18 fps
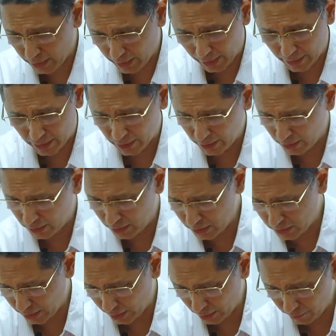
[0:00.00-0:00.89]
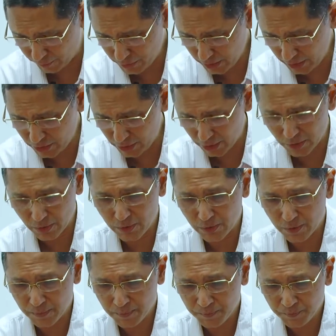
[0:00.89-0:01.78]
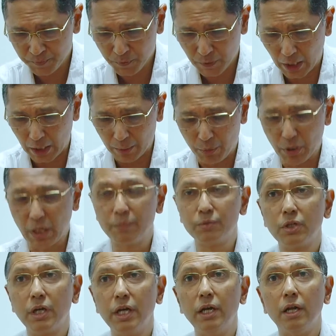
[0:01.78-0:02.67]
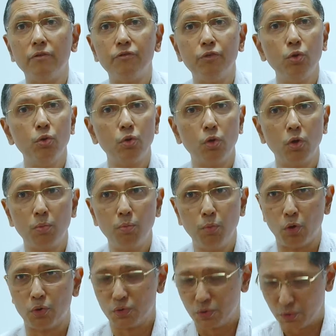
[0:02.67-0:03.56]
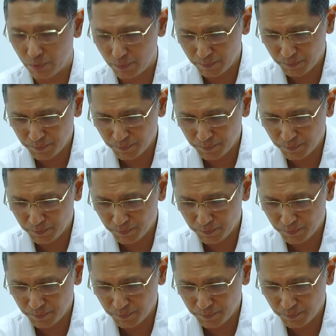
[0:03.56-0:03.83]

attending these kind of sessions, and perhaps read a few good books.